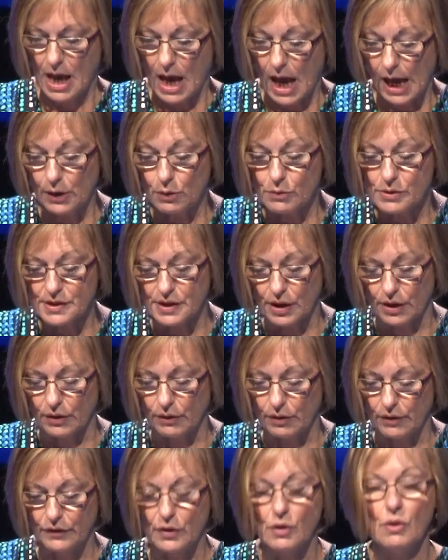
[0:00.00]
And also,
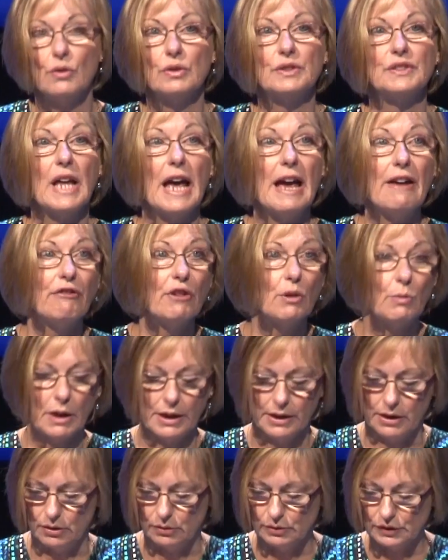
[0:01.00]
of course, that
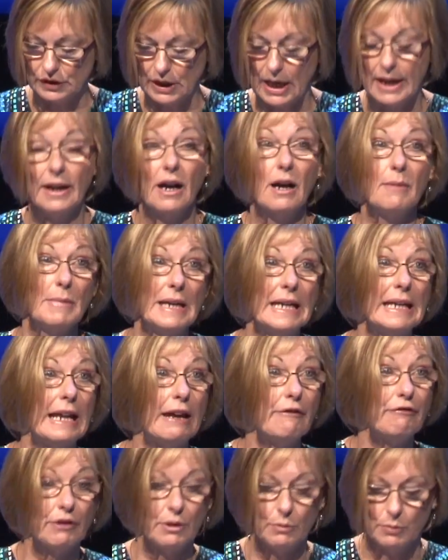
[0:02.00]
everyone else, and I mean
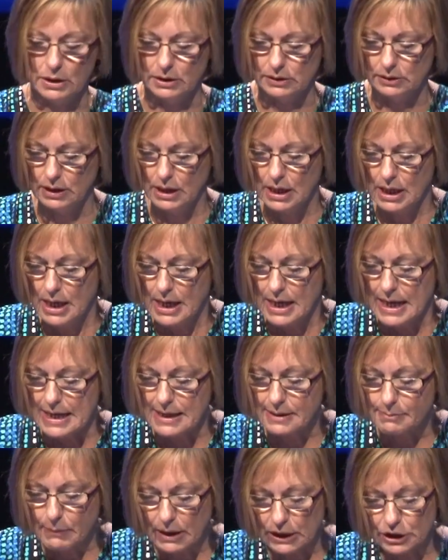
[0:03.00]
everyone,
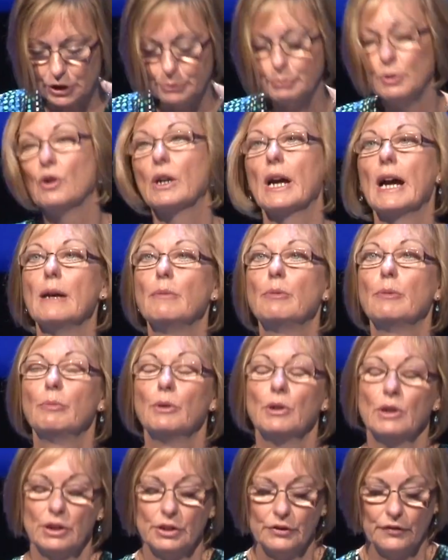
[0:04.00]
is much more
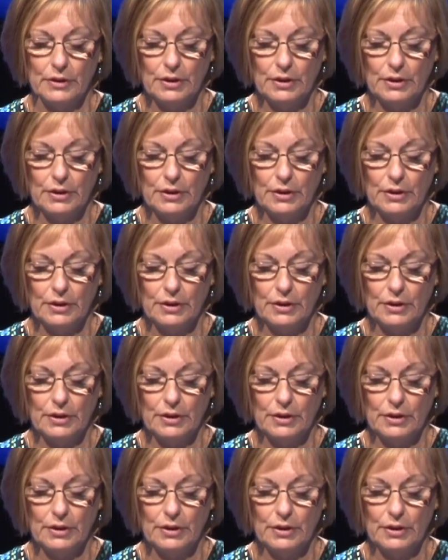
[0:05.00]
capable